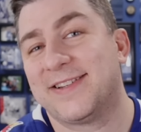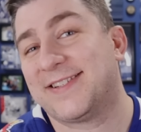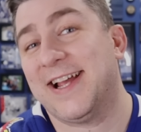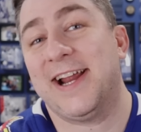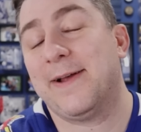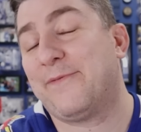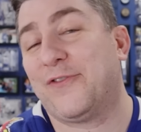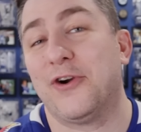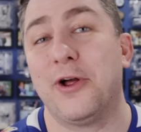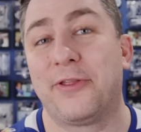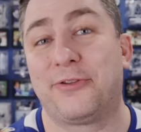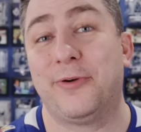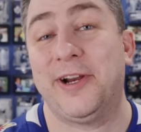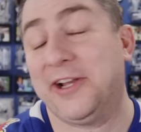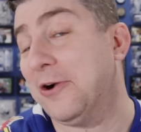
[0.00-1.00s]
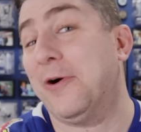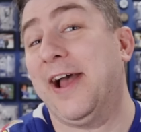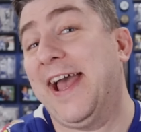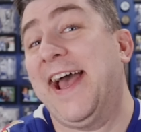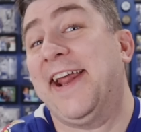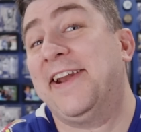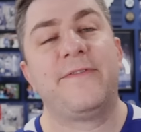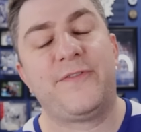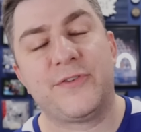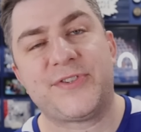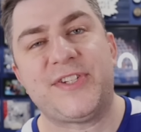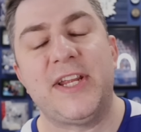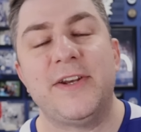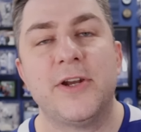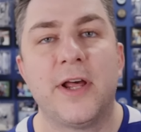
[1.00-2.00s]
to sign up for all three, go ahead. If you're
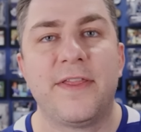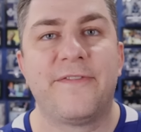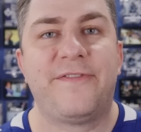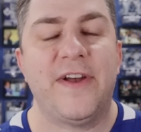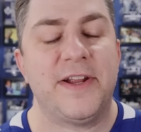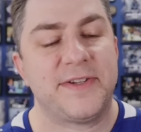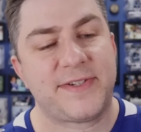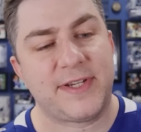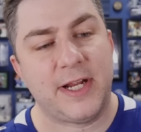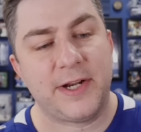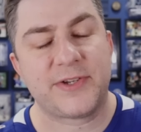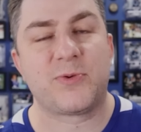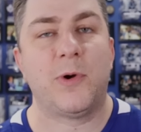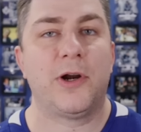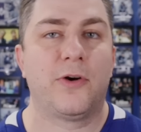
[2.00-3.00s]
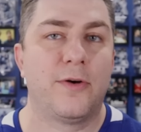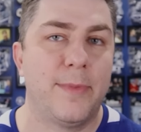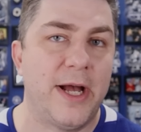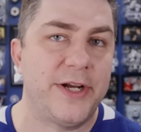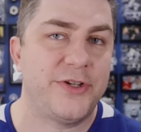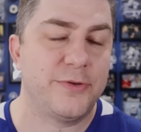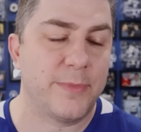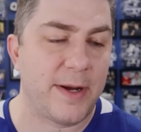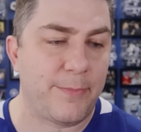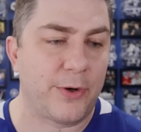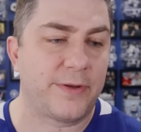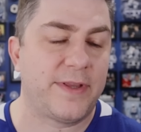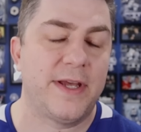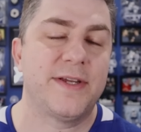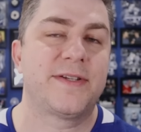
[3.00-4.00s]
sitting on the fence, I just want to remind you my
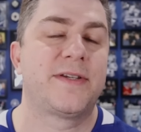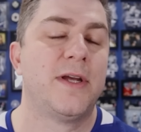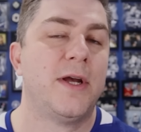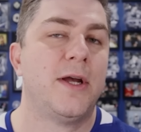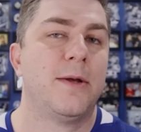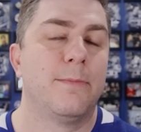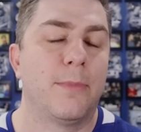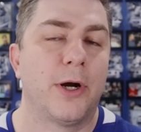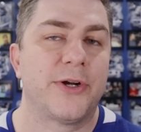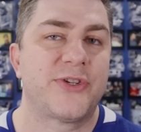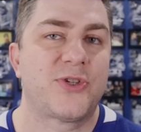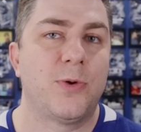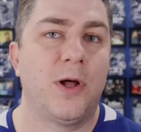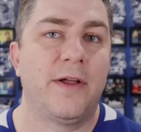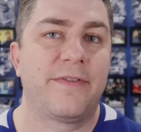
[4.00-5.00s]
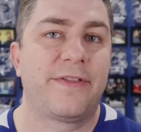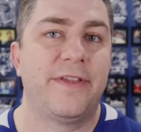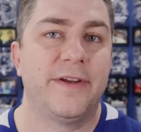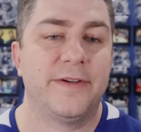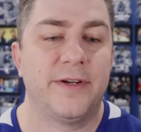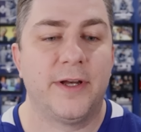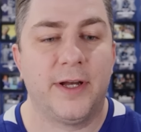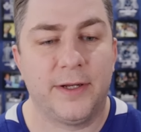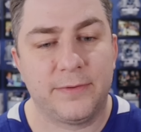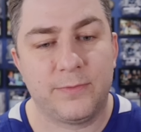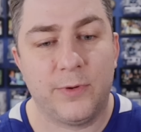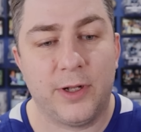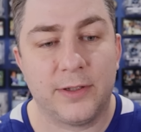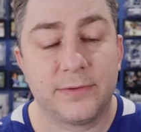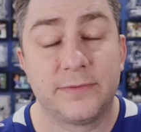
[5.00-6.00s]
birthday is March 12th, and uh,
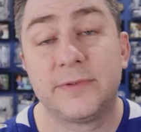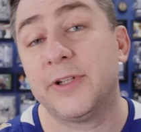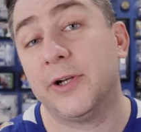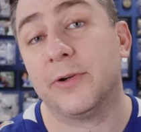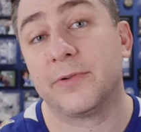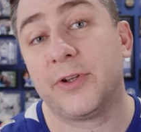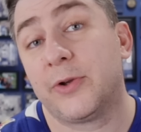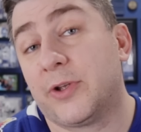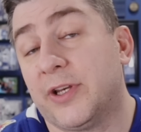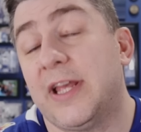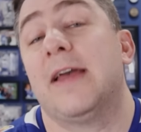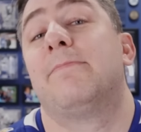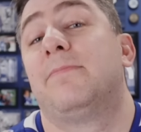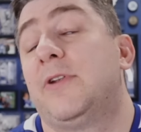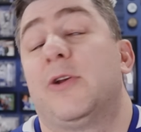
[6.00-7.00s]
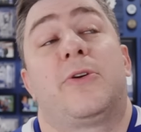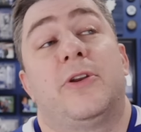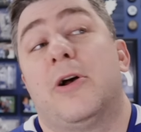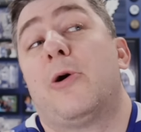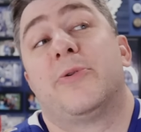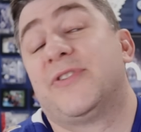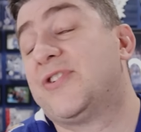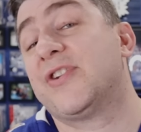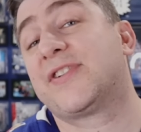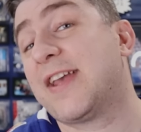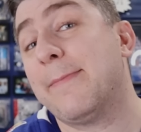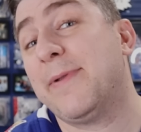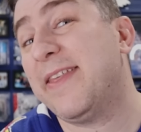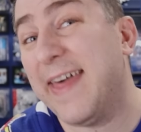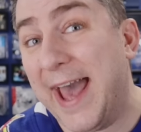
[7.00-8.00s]
well, you know, you could get, you could always just
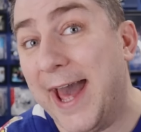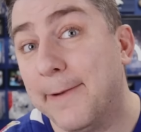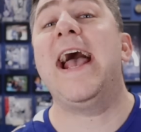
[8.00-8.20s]
get me that.